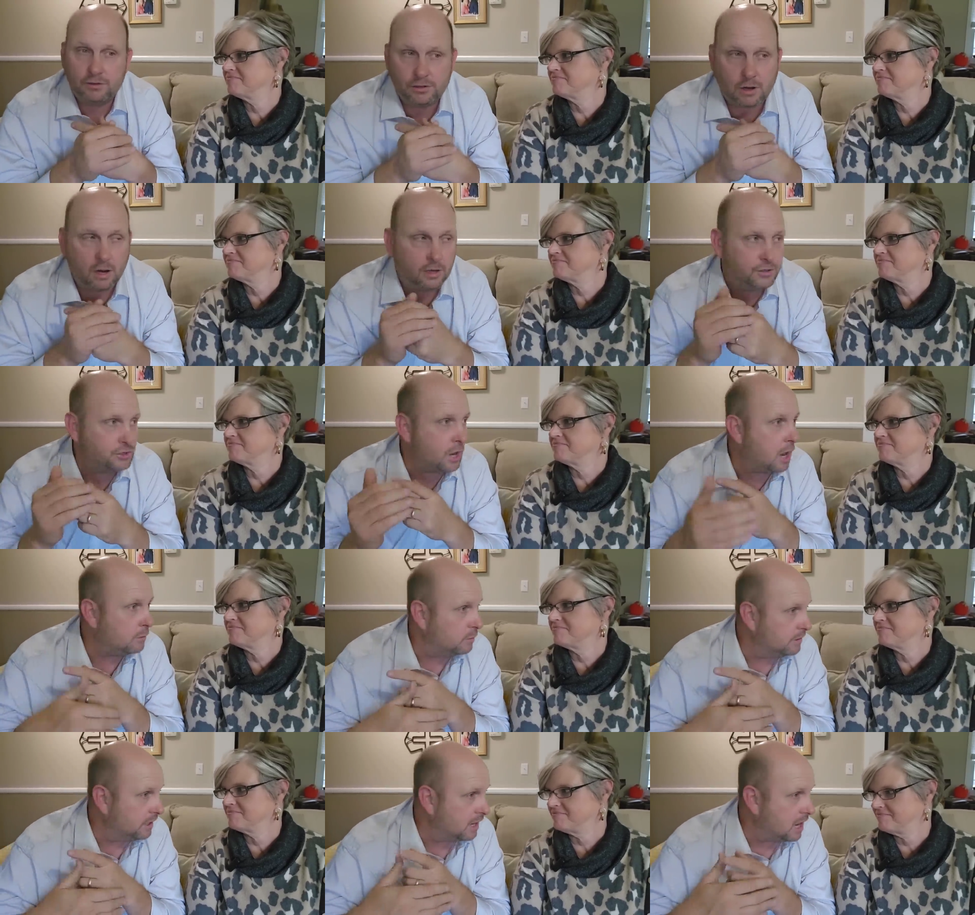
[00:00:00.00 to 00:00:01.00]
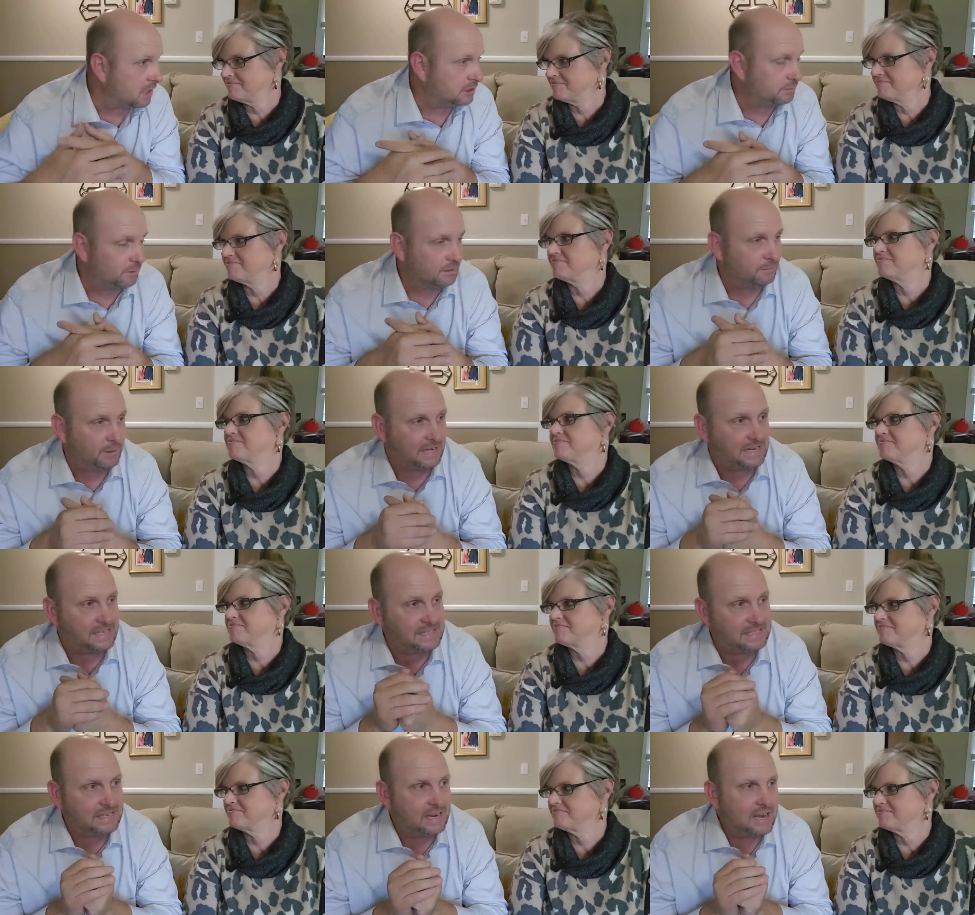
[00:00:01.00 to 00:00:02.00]
Speaker 1: uh shod with the gospel of
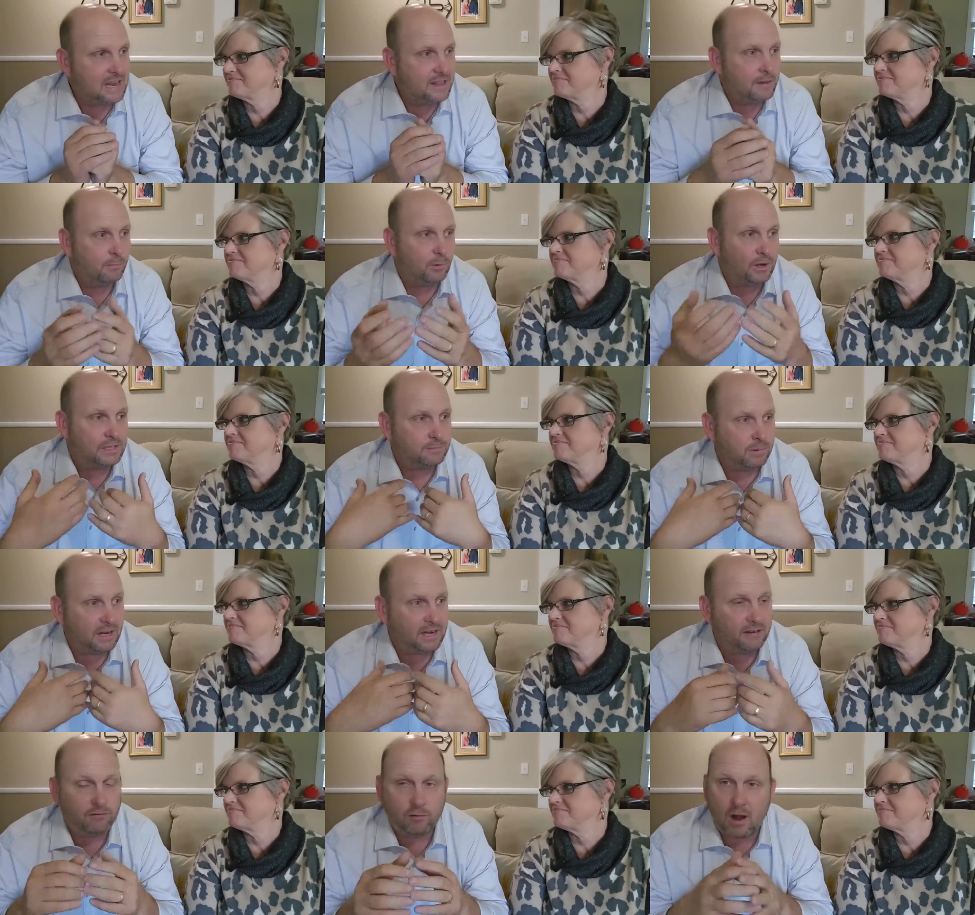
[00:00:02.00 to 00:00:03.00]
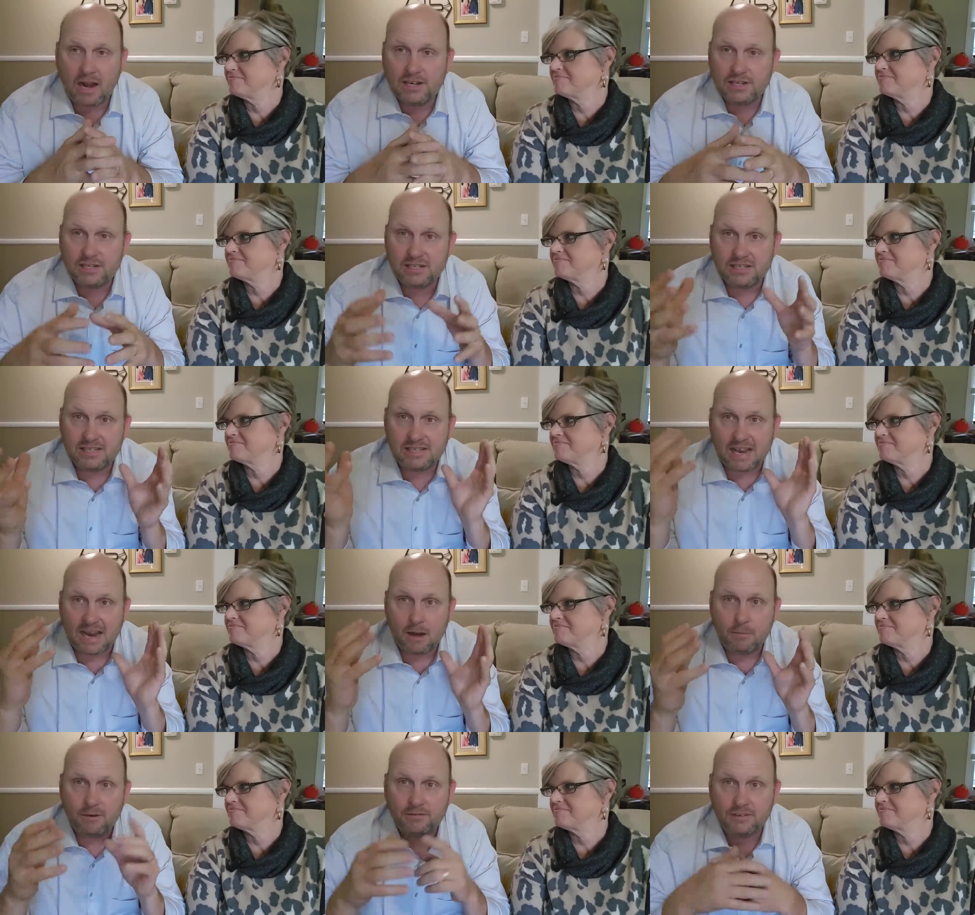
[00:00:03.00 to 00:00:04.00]
peace, breastplate of righteousness, the
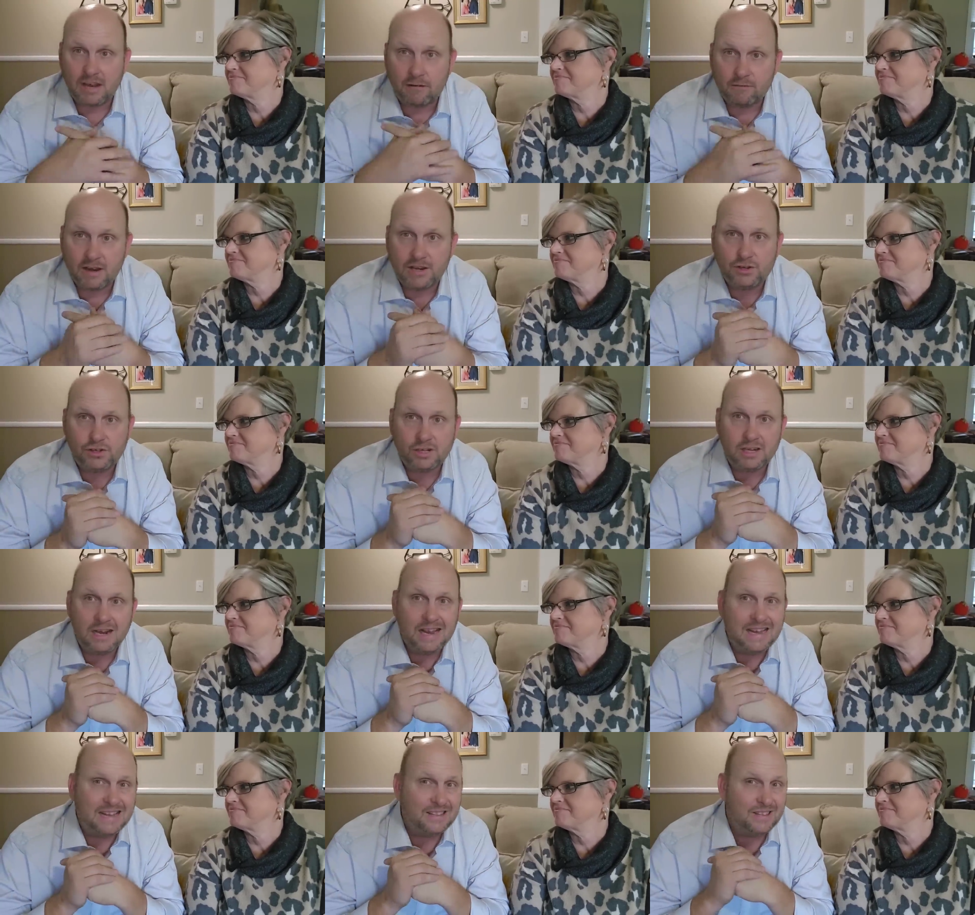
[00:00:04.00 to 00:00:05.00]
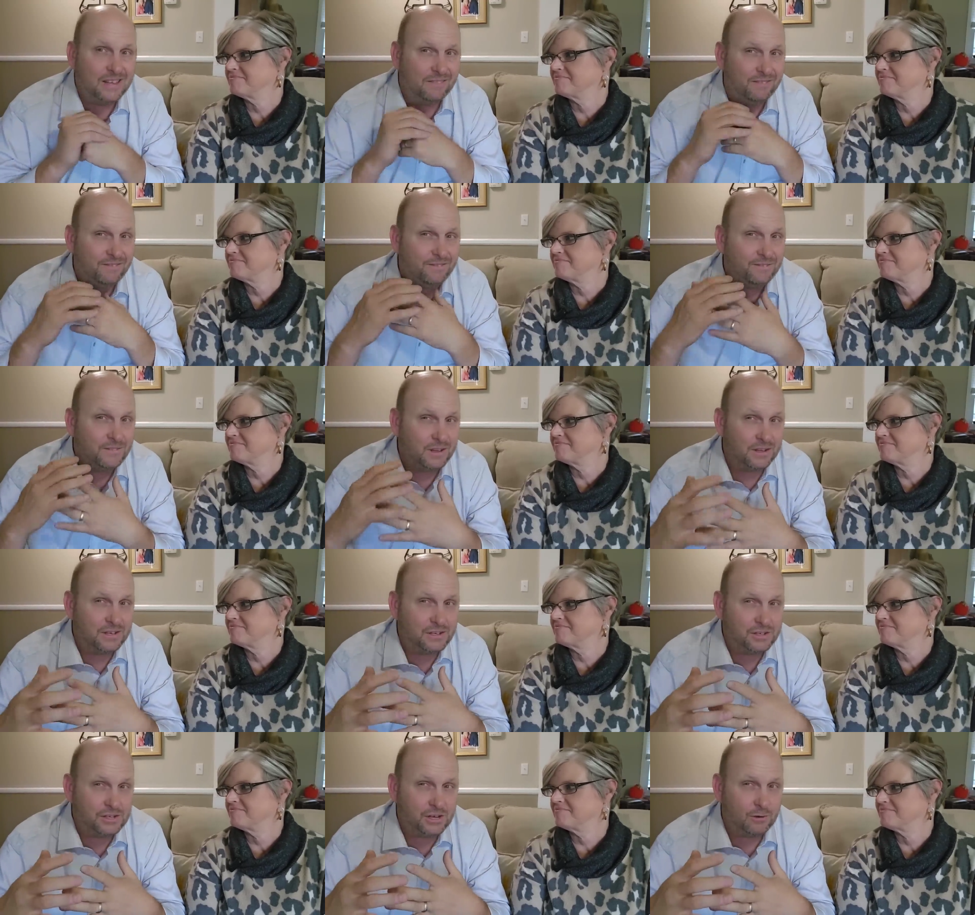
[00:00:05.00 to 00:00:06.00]
helmet of salvation, the the
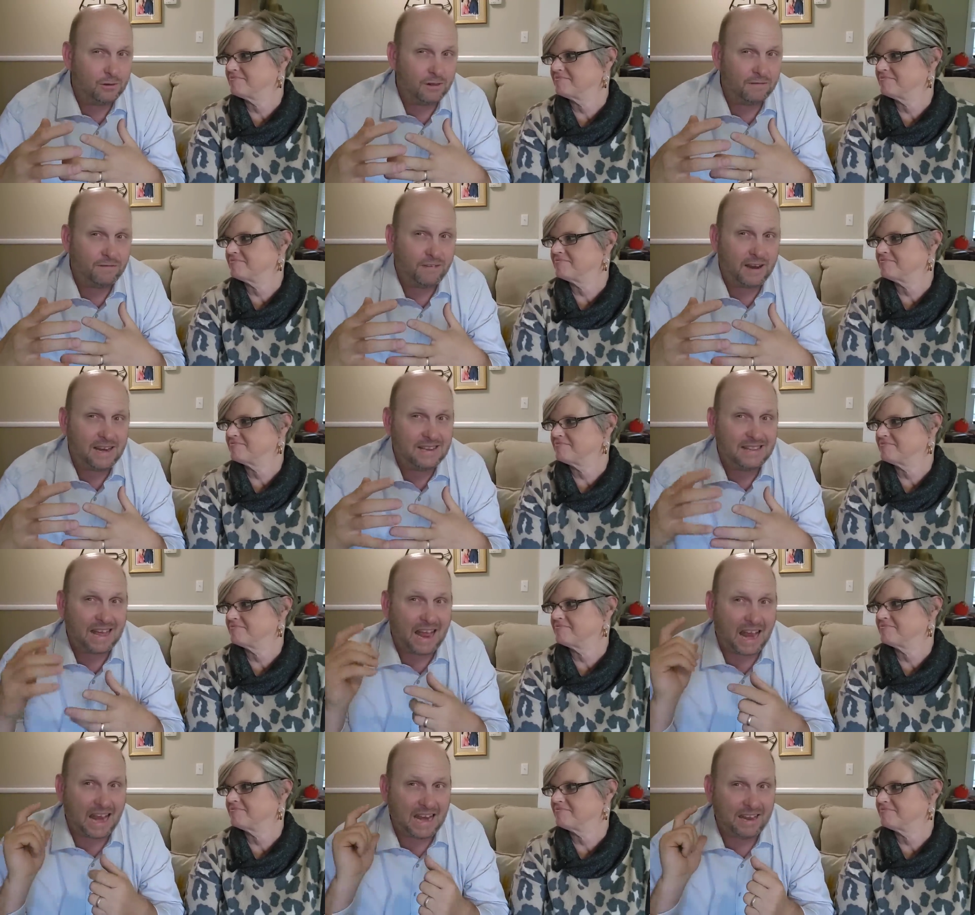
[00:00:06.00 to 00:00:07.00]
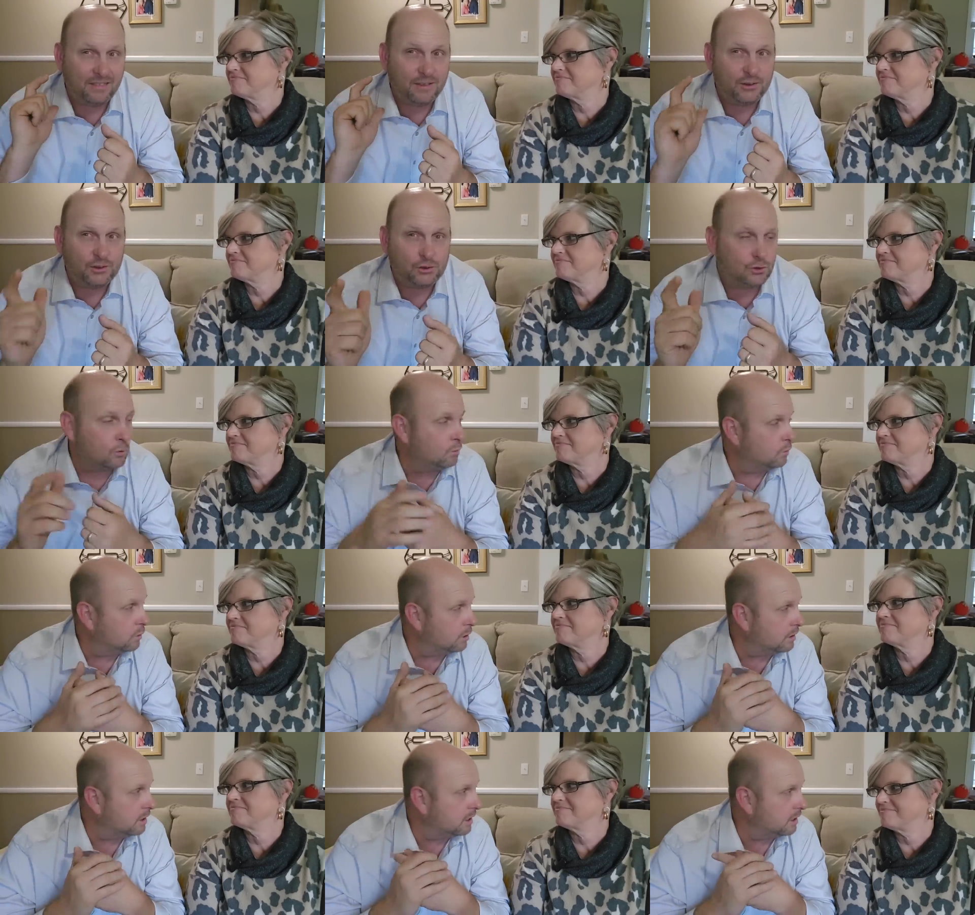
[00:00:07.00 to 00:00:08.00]
shield of faith and the
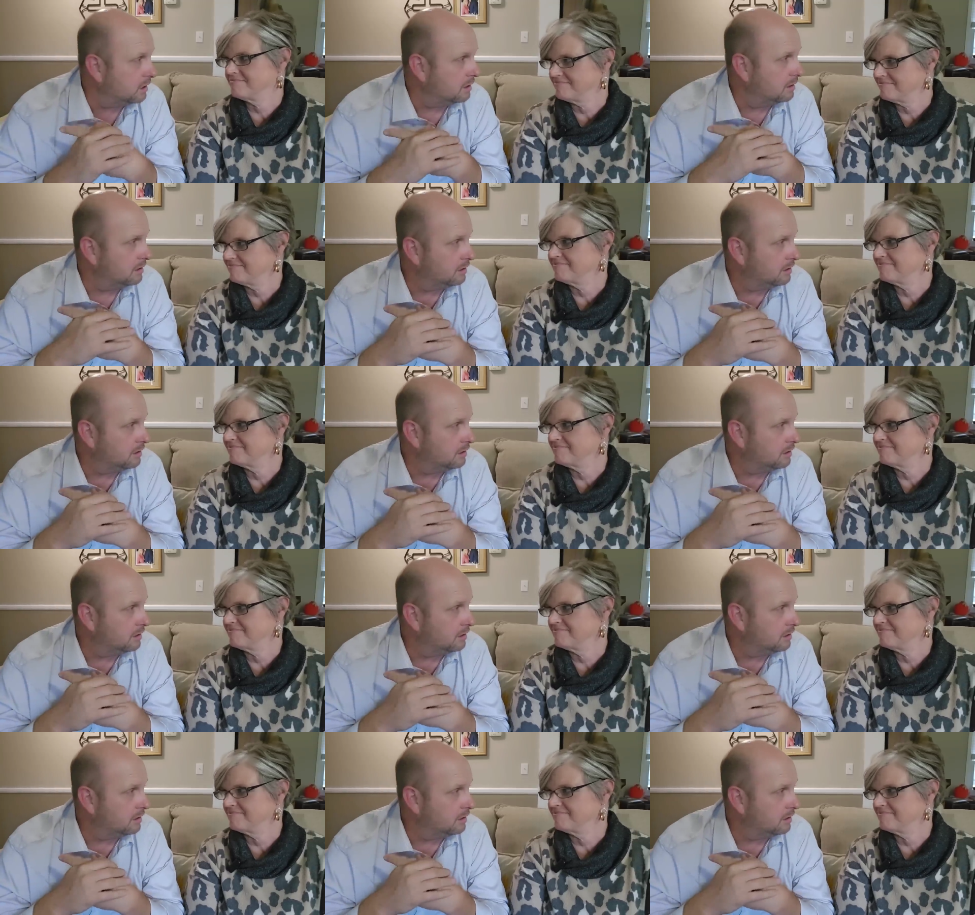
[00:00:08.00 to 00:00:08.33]
sword,